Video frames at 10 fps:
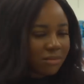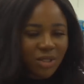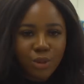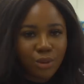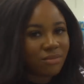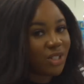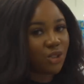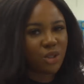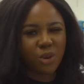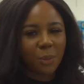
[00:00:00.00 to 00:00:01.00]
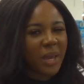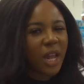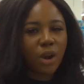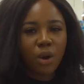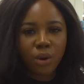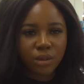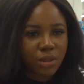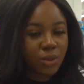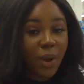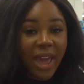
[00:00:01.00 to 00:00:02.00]
you know it's just going to be a lot
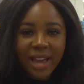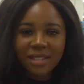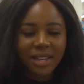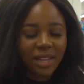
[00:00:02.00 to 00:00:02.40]
no air is